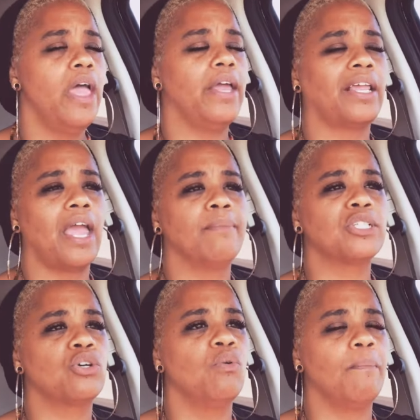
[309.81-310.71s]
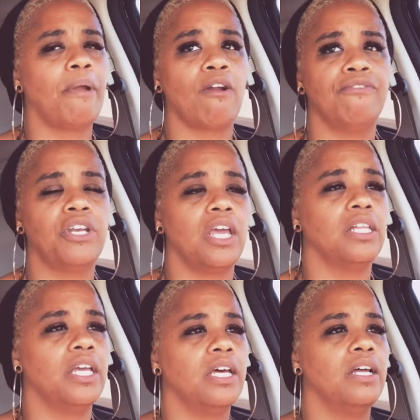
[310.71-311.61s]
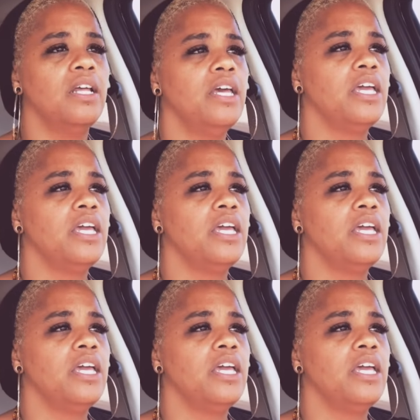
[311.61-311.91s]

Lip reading: and came to school with paraphernalia,